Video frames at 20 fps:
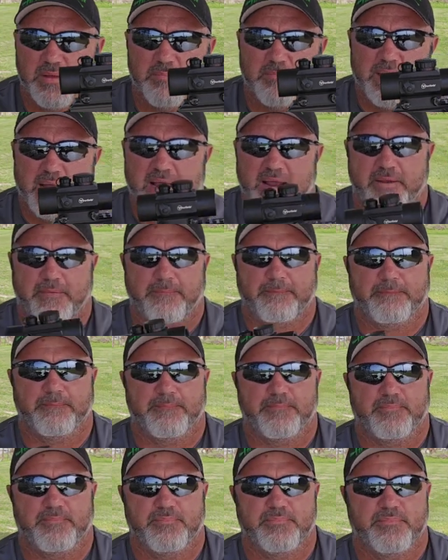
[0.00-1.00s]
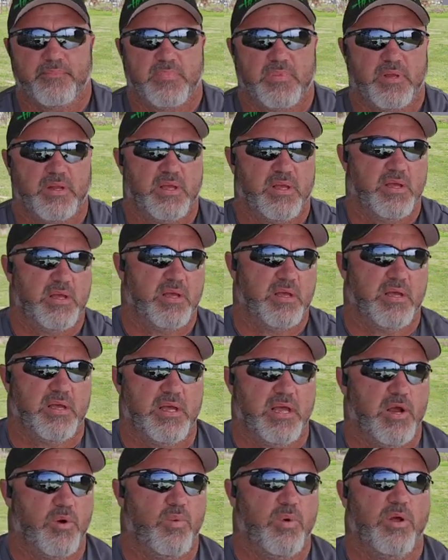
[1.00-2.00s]
back.
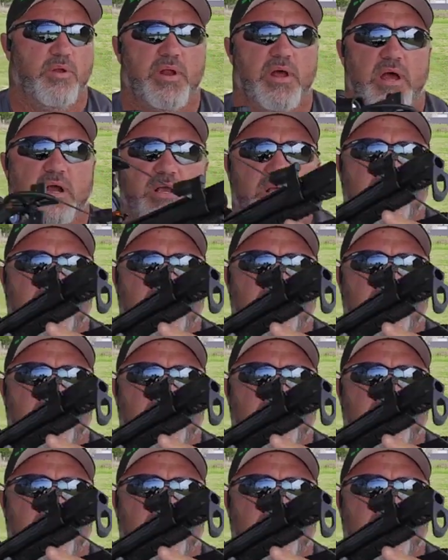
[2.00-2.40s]
It will not